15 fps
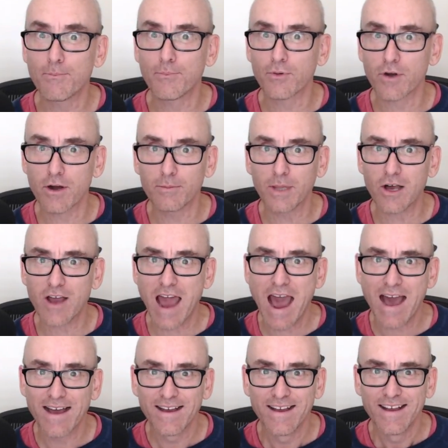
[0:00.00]
pro blogger,"
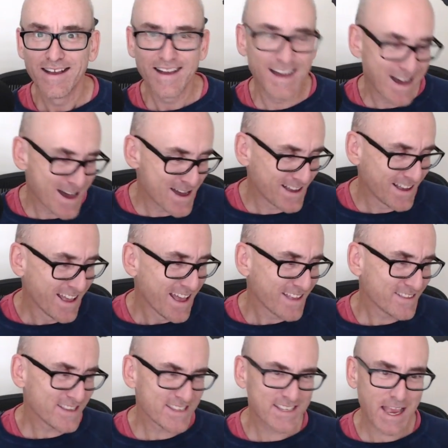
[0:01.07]
and
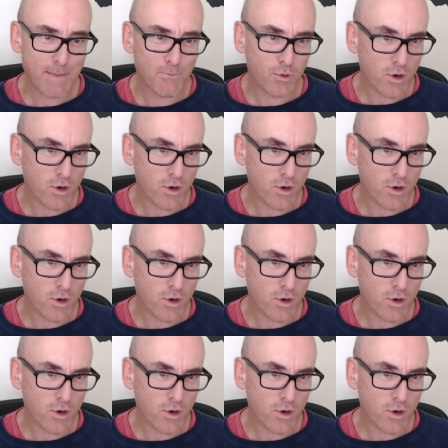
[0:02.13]
you say